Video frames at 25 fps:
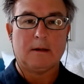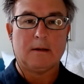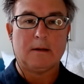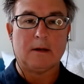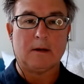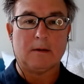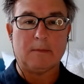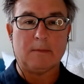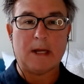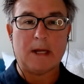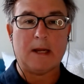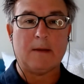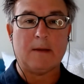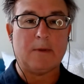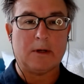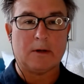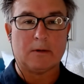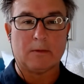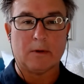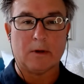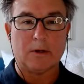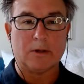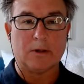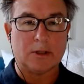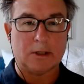There may be
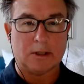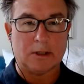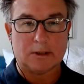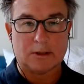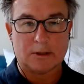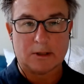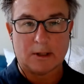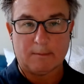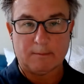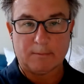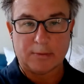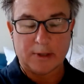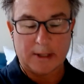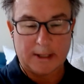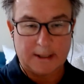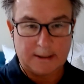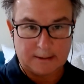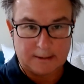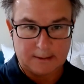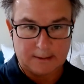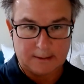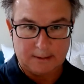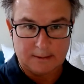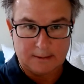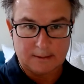erosion in some
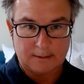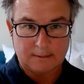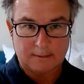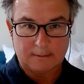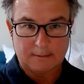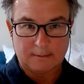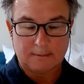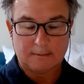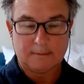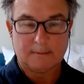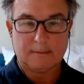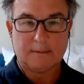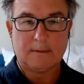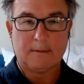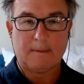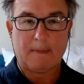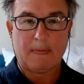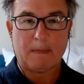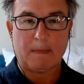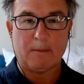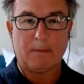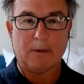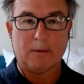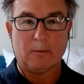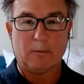places,
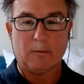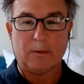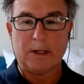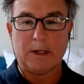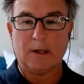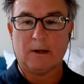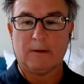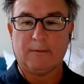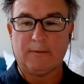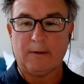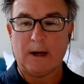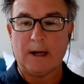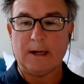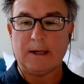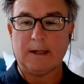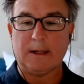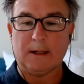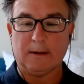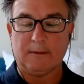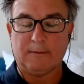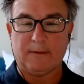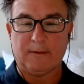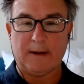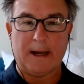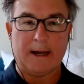but we are finding,
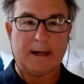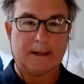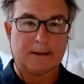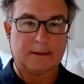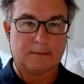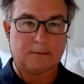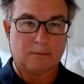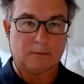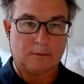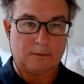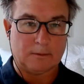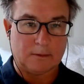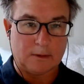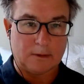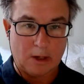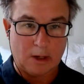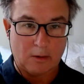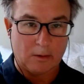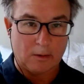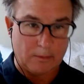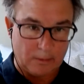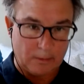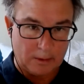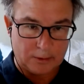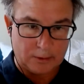in fact,
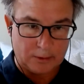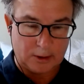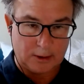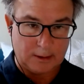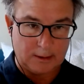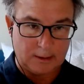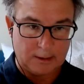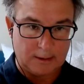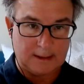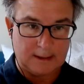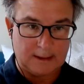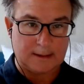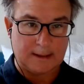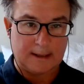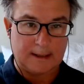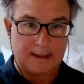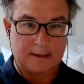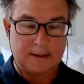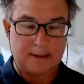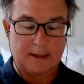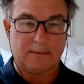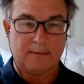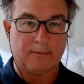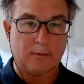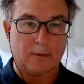no erosion in these
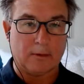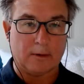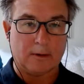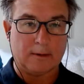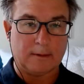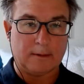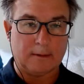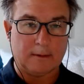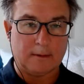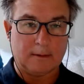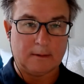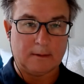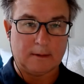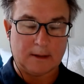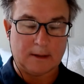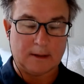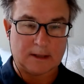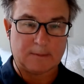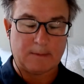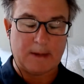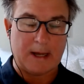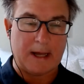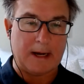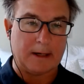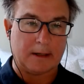states. Therefore, the
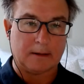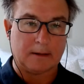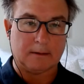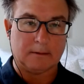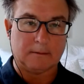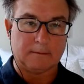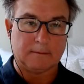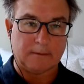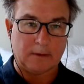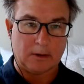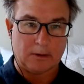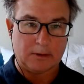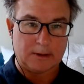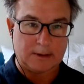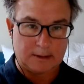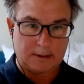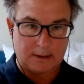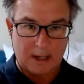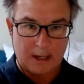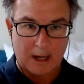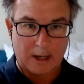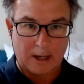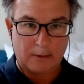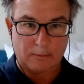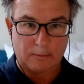Hispanic vote is
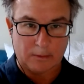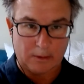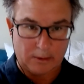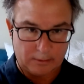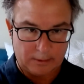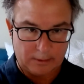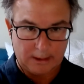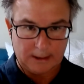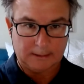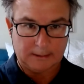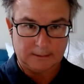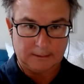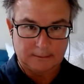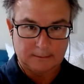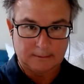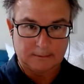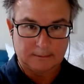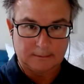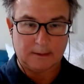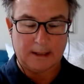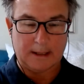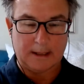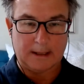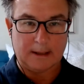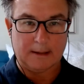not eroding,
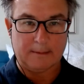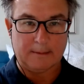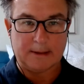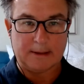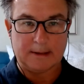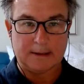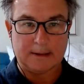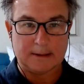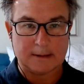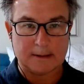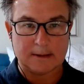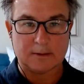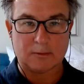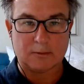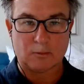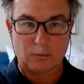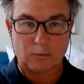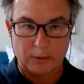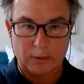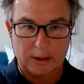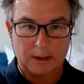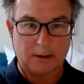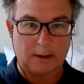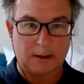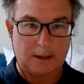right? I mean, this is
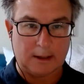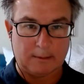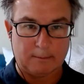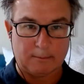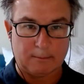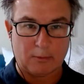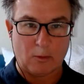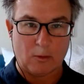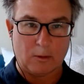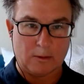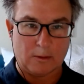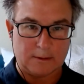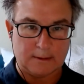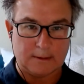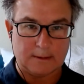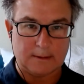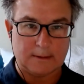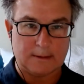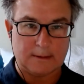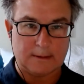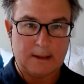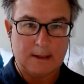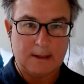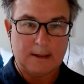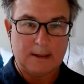really
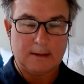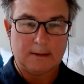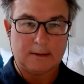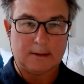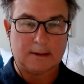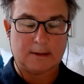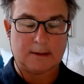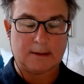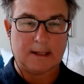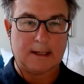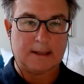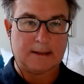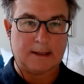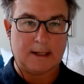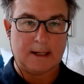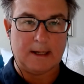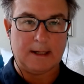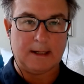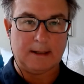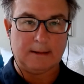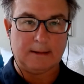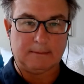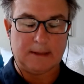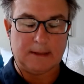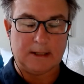important just as
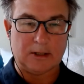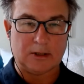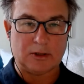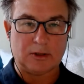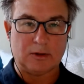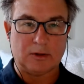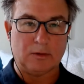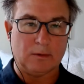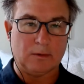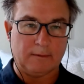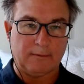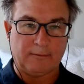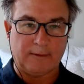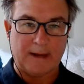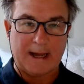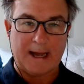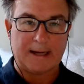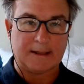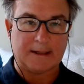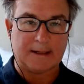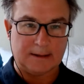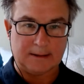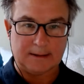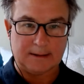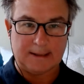an issue of
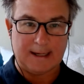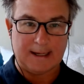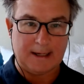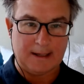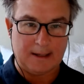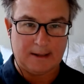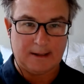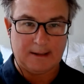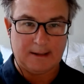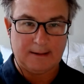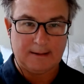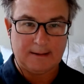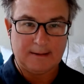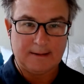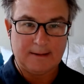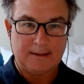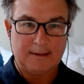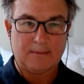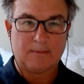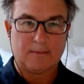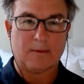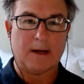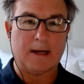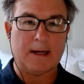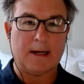fact and data,
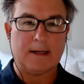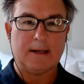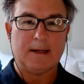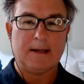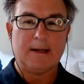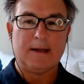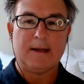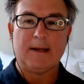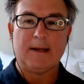right?